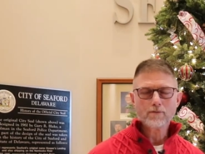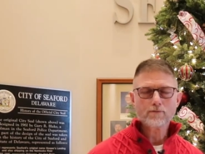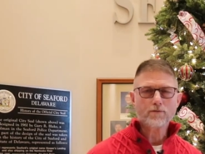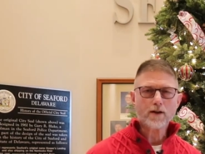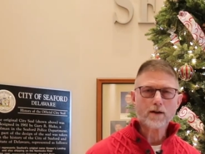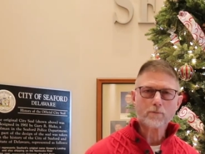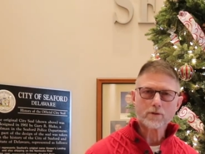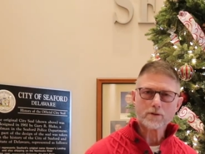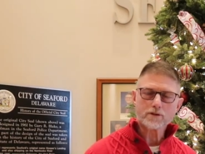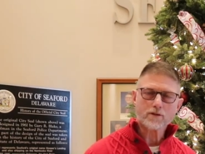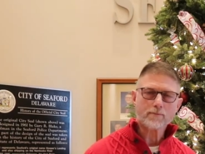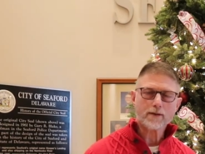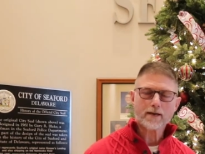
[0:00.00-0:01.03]
Families
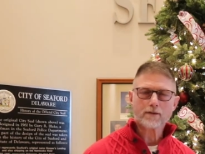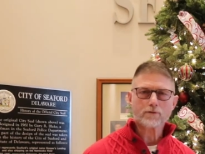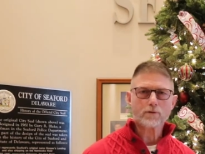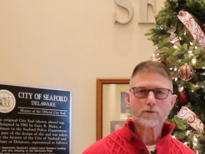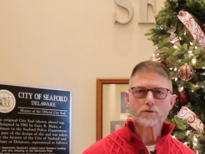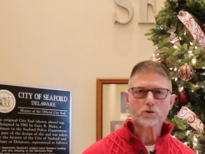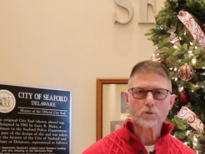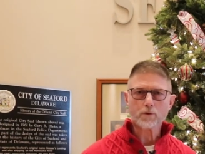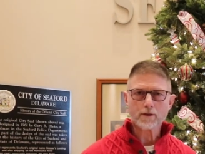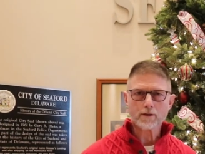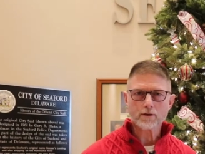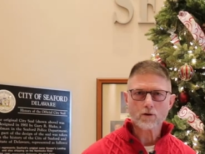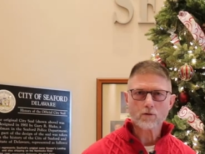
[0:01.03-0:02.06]
have been out there
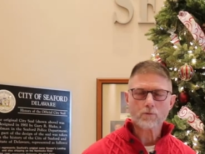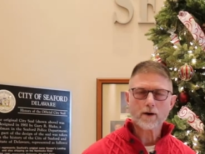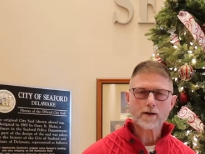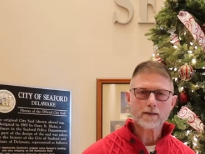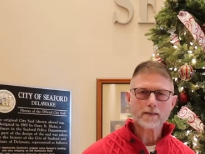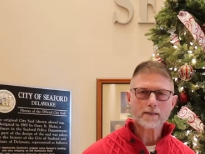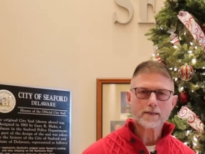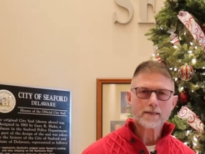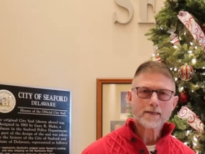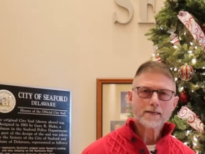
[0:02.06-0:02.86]
enjoying it already.